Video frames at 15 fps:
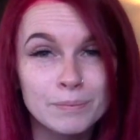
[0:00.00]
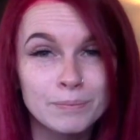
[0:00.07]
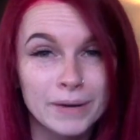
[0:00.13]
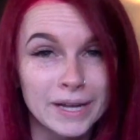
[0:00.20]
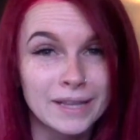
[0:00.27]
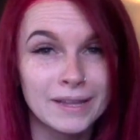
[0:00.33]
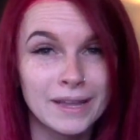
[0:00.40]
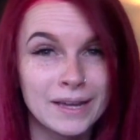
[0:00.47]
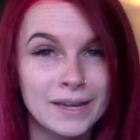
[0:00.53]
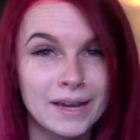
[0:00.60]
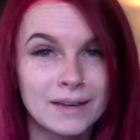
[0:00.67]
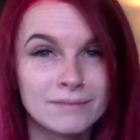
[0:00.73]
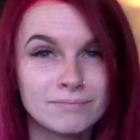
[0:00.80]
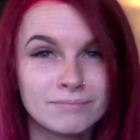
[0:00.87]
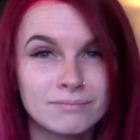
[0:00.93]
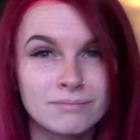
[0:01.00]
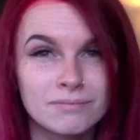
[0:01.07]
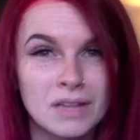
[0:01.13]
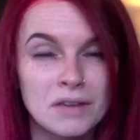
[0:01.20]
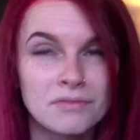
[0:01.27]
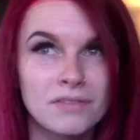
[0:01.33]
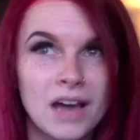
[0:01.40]
But like,
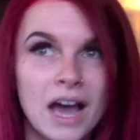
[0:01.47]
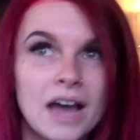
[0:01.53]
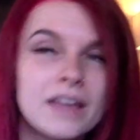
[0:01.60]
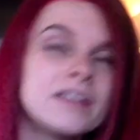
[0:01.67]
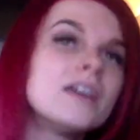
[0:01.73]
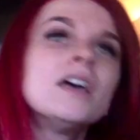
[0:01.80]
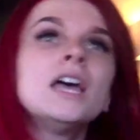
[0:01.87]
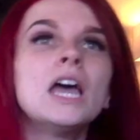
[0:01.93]
if I